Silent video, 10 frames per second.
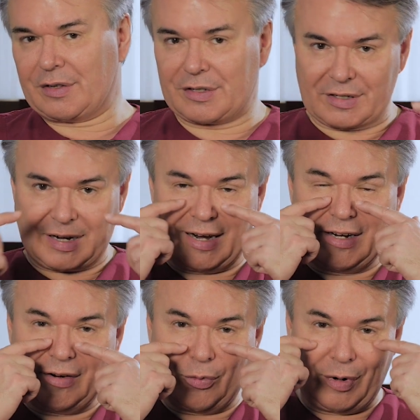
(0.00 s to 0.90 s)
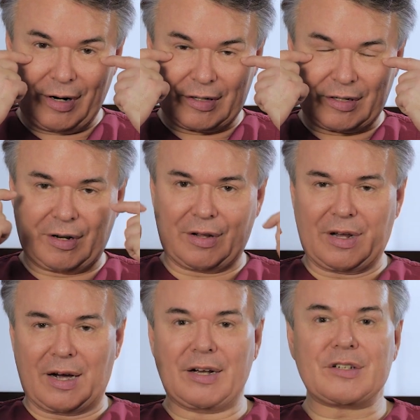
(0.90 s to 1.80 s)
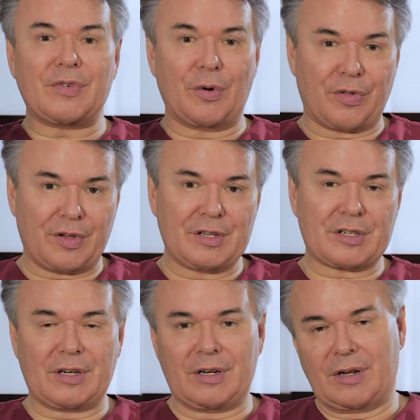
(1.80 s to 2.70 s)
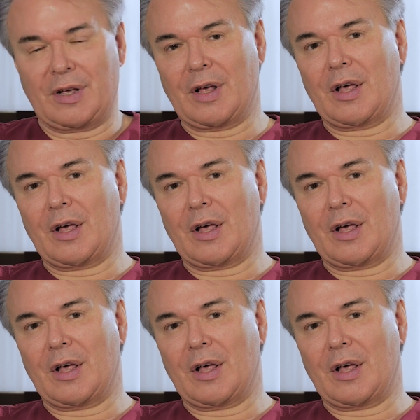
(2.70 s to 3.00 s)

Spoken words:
this tiny wrinkles under the eyes, very thin skin.